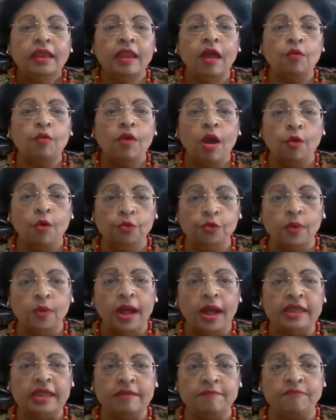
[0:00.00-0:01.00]
Now, how do
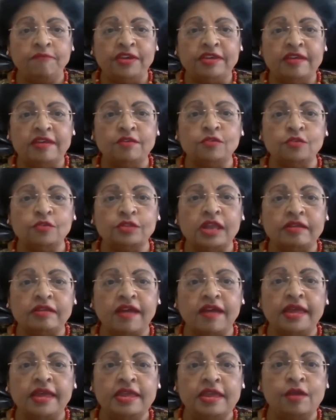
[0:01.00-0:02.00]
I fit into the
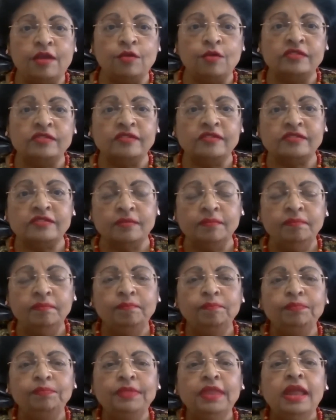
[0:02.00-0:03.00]
TYE ecosystem?
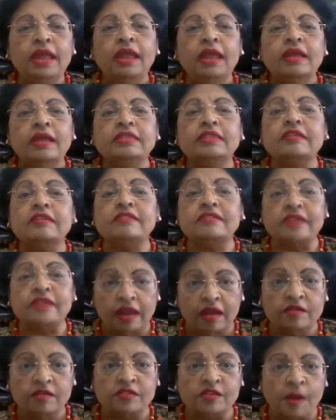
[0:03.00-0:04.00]
The
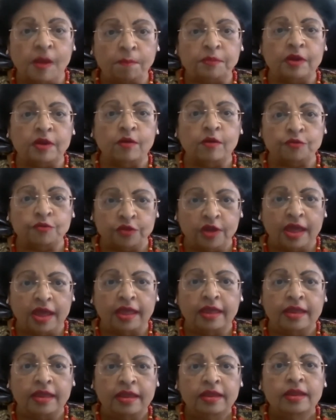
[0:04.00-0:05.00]
second chapter of
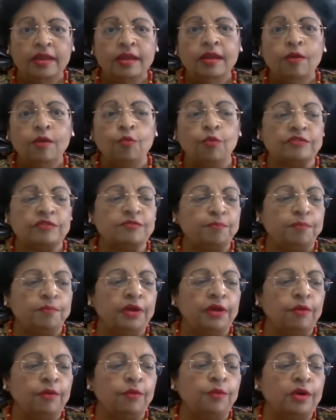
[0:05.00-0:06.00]
TYE
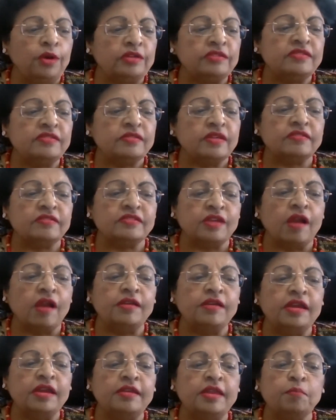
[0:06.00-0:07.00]
was
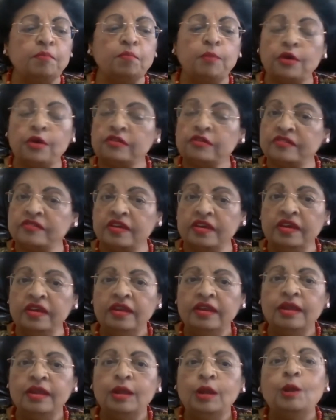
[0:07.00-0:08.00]
started in
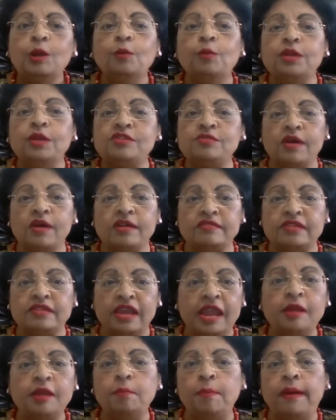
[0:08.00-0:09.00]
Boston, which was
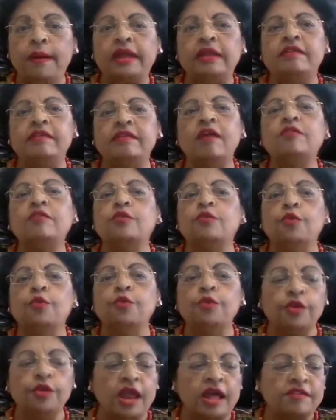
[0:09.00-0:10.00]
led by Dr.
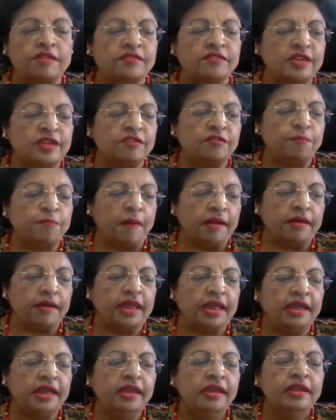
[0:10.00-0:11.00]
Gururaj
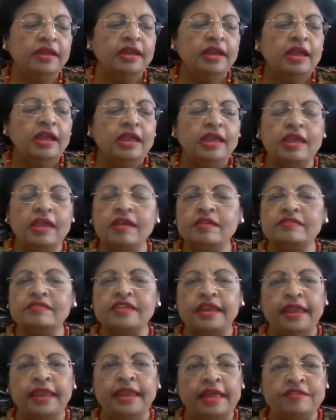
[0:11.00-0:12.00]
Deshpande. He is
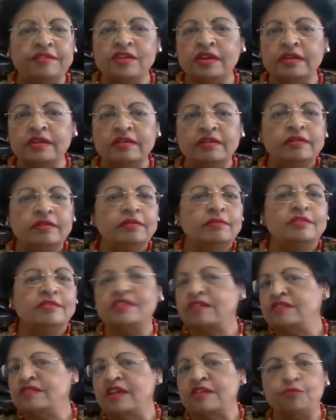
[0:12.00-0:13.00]
a legend,
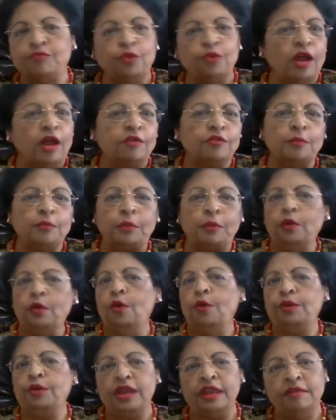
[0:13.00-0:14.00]
successful
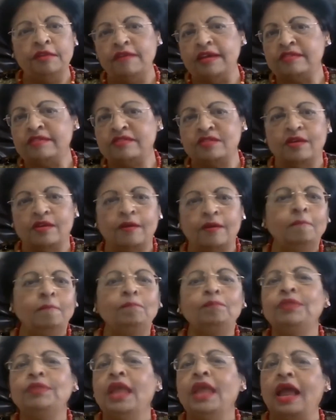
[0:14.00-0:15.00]
entrepreneur, investor,
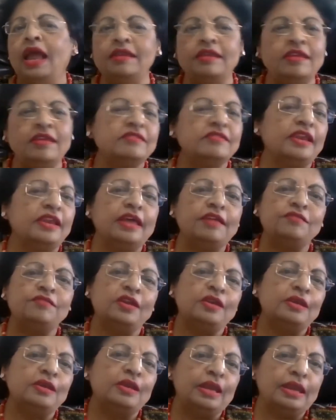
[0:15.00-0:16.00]
and he's a
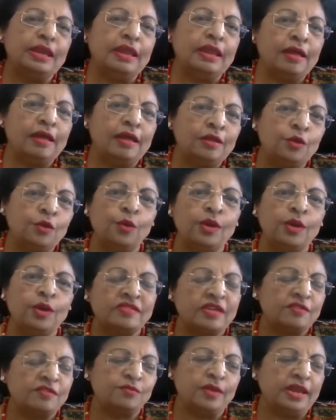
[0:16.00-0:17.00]
legend in
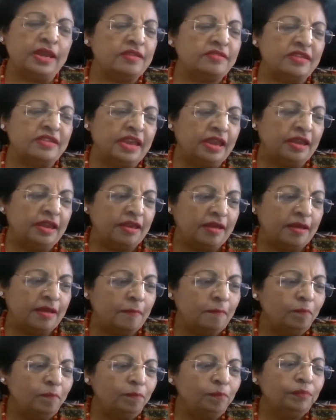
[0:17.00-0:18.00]
US as well as in
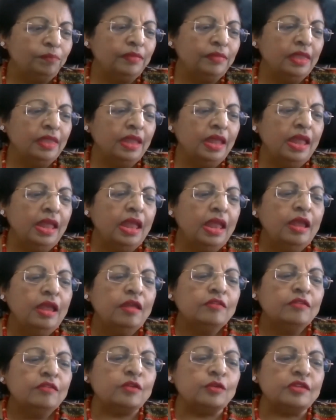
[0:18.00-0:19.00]
India.
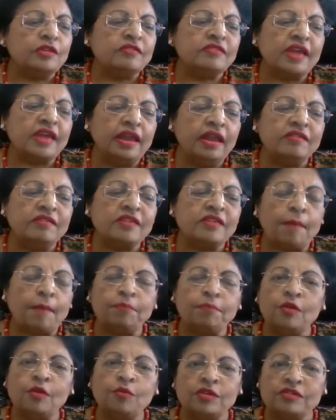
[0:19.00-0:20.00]
So the second
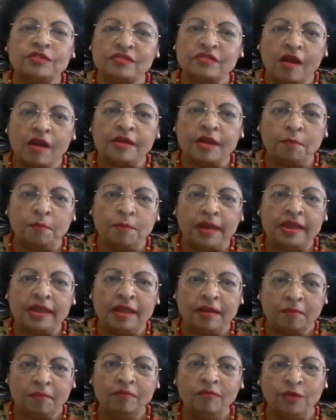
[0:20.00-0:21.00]
chapter was started by
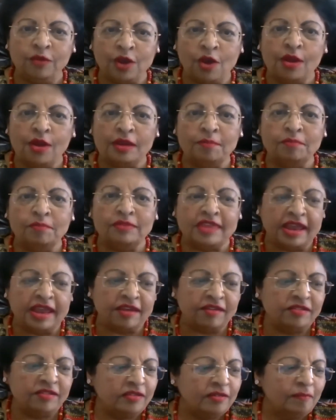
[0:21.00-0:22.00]
him. We call him
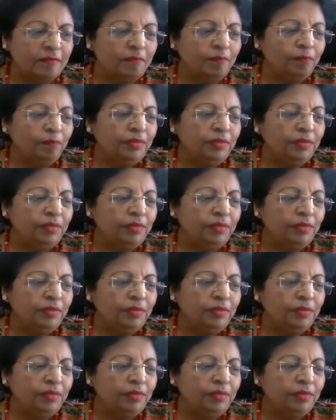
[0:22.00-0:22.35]
Desh.